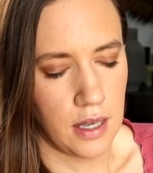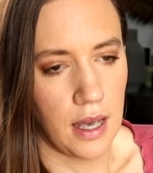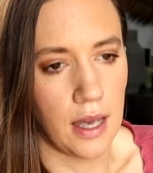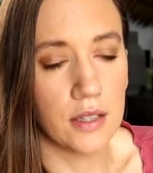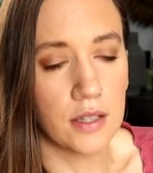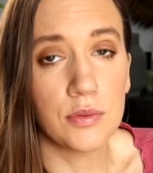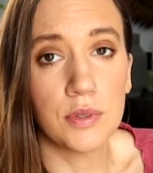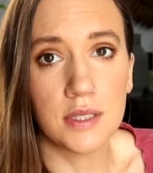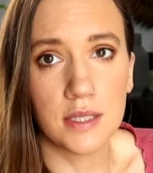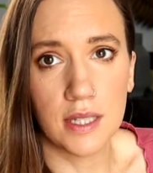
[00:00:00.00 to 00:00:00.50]

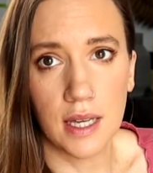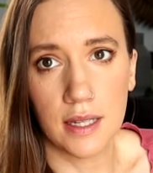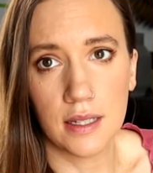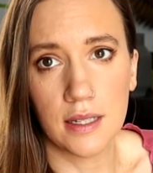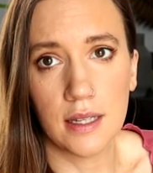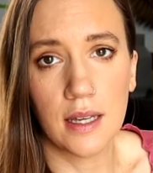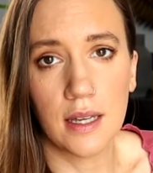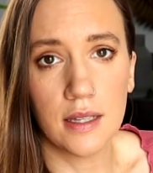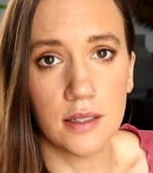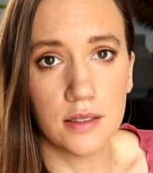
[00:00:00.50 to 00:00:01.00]
As we
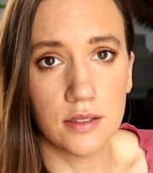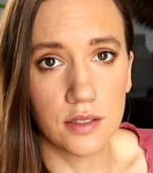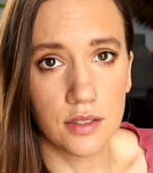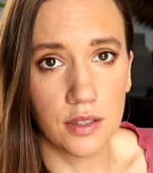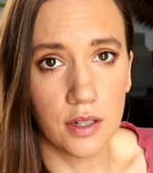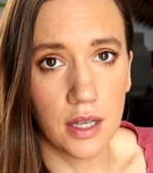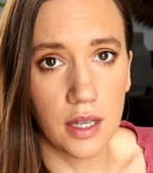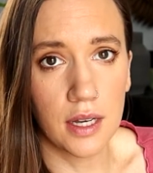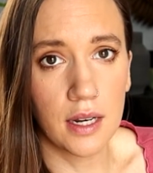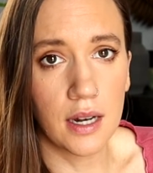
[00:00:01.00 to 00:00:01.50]
said,
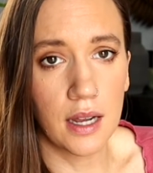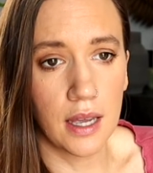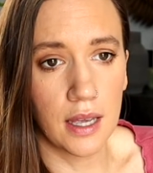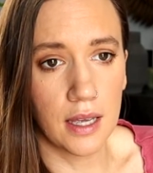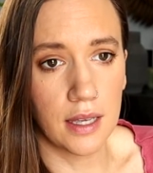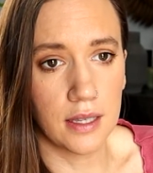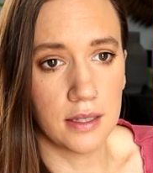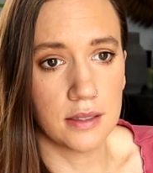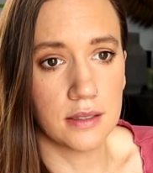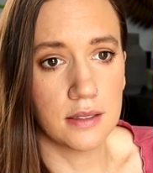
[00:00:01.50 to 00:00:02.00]
insulin
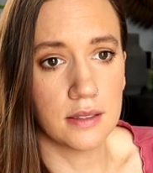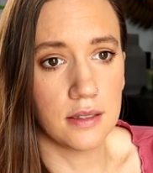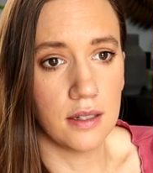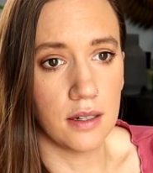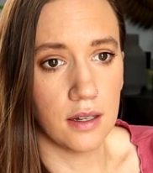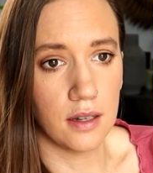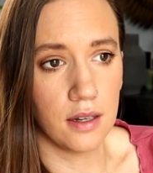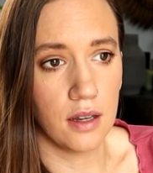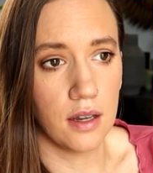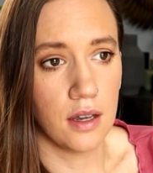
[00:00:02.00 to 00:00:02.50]
is
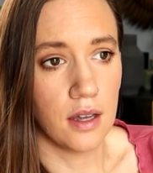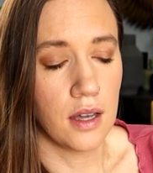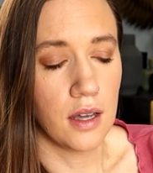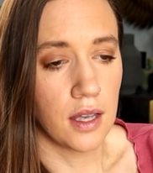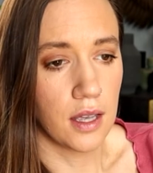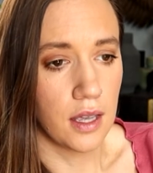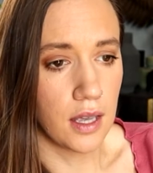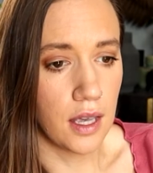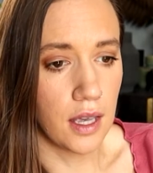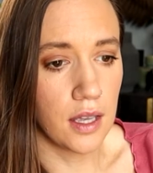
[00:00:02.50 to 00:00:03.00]
the
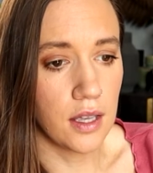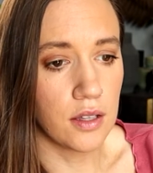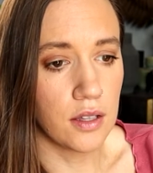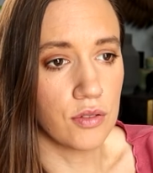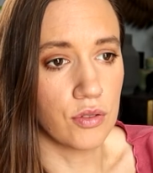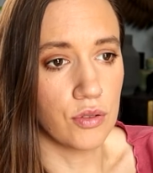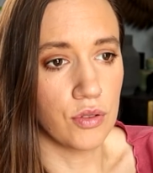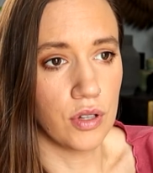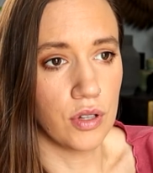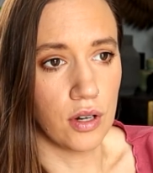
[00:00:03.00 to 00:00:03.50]
key
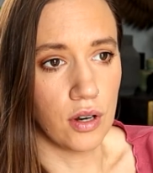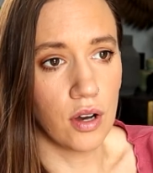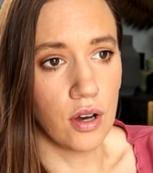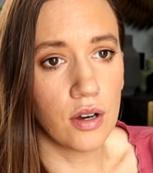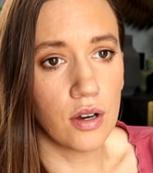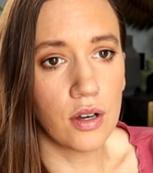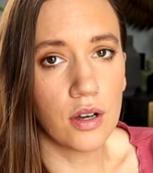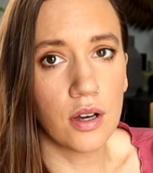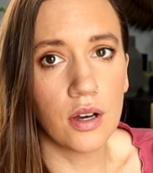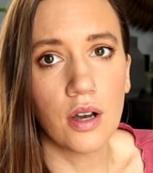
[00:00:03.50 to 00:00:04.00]
to the
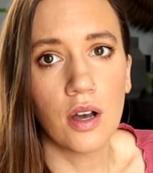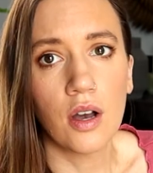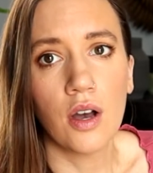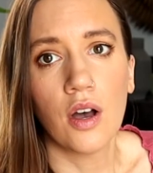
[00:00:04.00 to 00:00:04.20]
lock